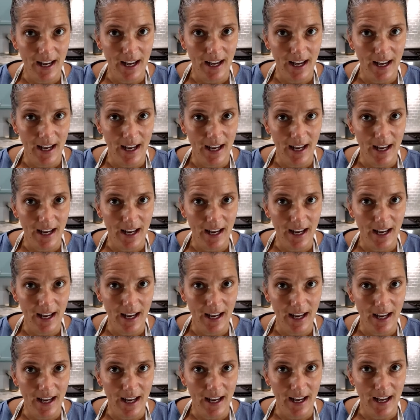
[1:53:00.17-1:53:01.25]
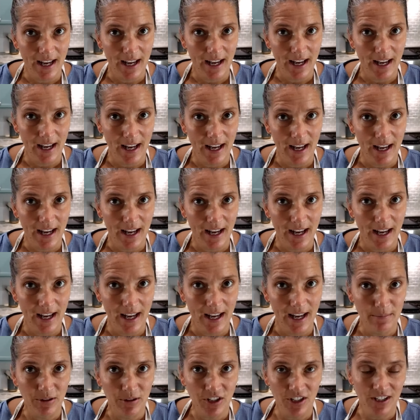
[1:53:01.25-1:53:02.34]
for your, all your sandwiches, right?
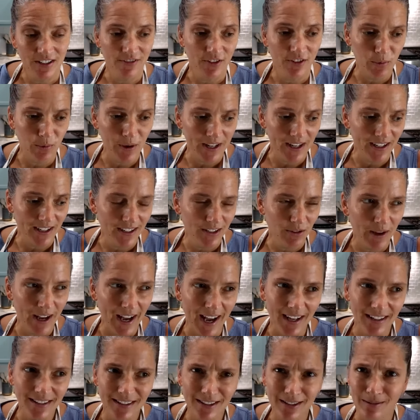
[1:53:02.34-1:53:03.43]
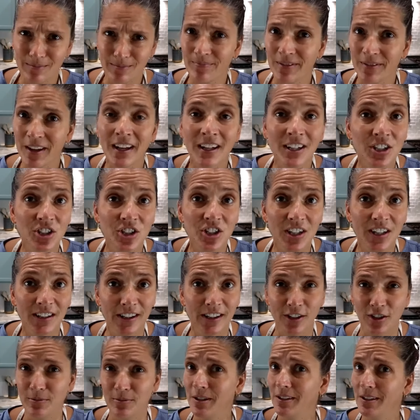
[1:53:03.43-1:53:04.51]
Sandwiches for the weekend because we had some
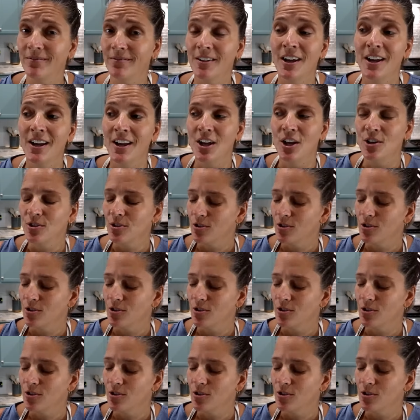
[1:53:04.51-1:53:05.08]
chicken lunch meat